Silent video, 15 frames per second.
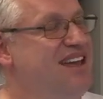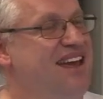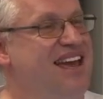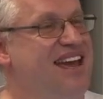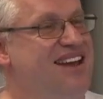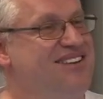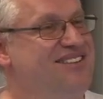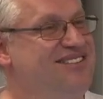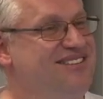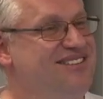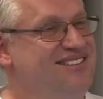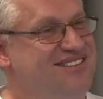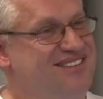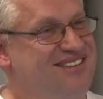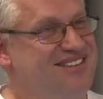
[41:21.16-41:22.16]

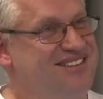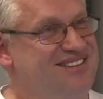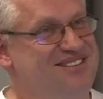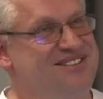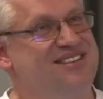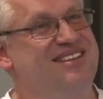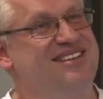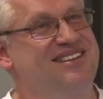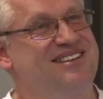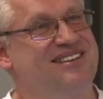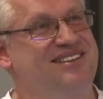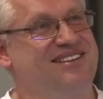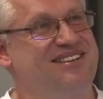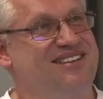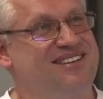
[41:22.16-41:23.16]
And uh,
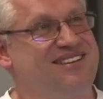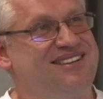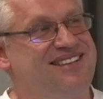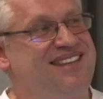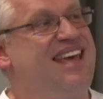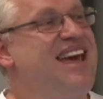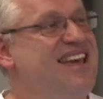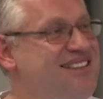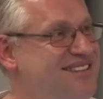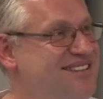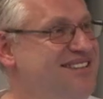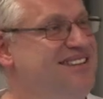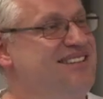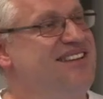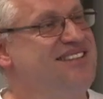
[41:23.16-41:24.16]
that
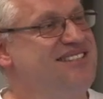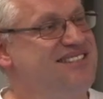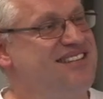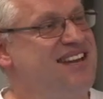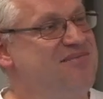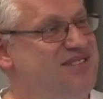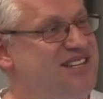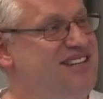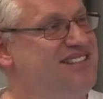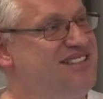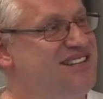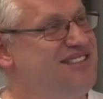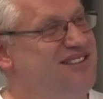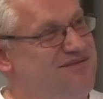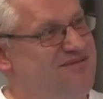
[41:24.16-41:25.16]
is something
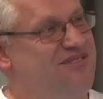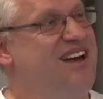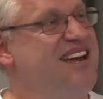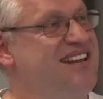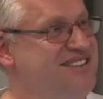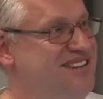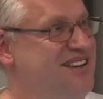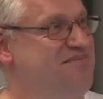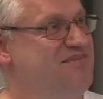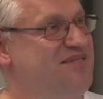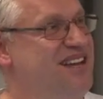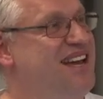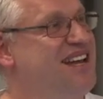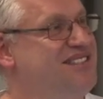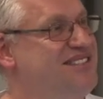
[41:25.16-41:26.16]
that defined them
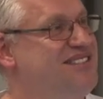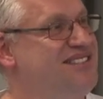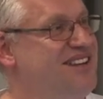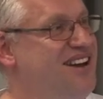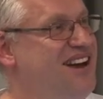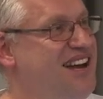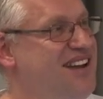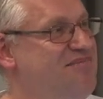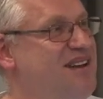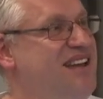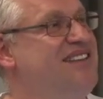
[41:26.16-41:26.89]
at the time,